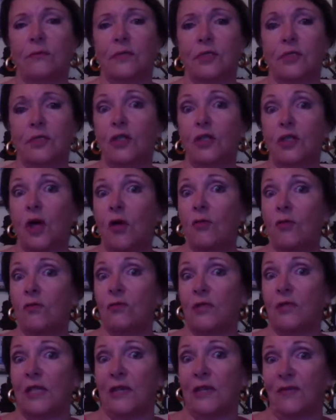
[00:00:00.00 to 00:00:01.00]

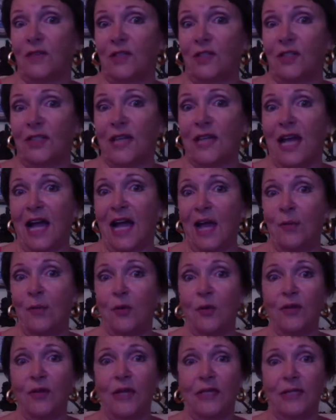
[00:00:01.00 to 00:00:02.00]
don't give you the time,
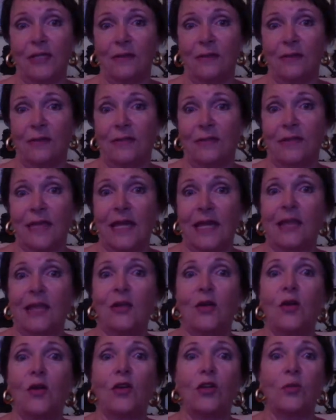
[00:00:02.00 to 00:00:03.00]
or they
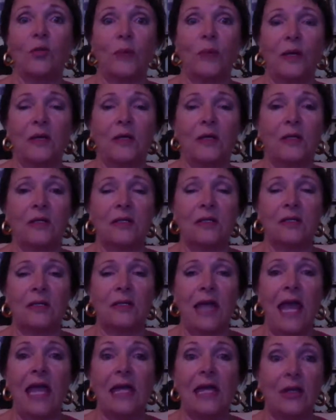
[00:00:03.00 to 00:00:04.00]
ignore you because,
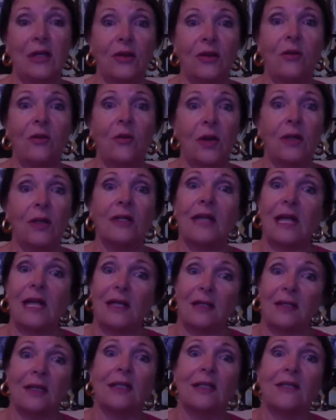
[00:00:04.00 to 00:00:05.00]
hey, you know what?
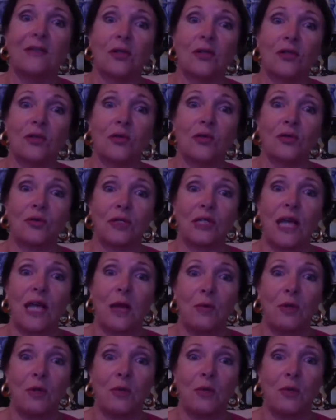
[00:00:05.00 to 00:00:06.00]
They think they've got all the
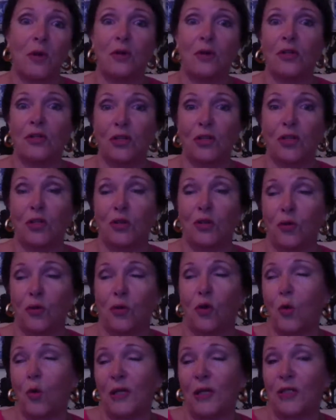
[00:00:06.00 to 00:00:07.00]
time in the world and
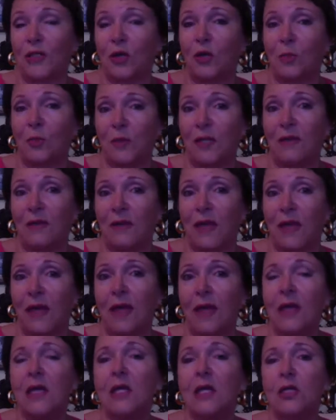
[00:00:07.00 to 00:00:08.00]
you're always going to be
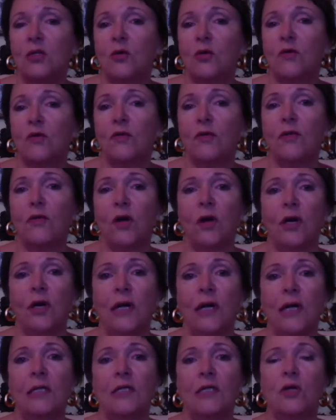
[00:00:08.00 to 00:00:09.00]
there. So if you've got
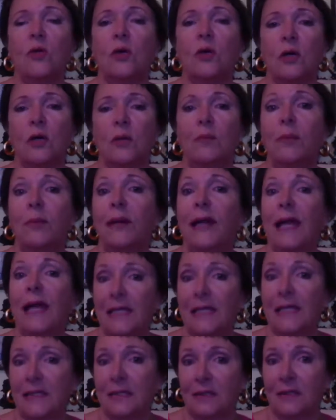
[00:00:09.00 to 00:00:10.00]
kids who are
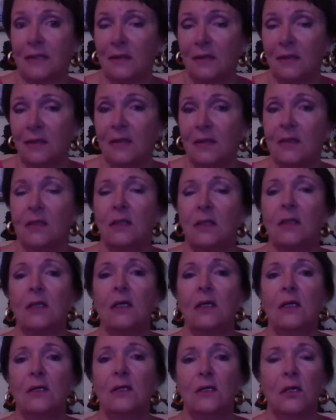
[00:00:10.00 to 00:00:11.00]
complacent,
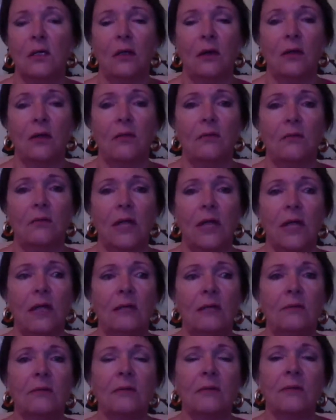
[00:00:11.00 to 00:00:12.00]
you know, then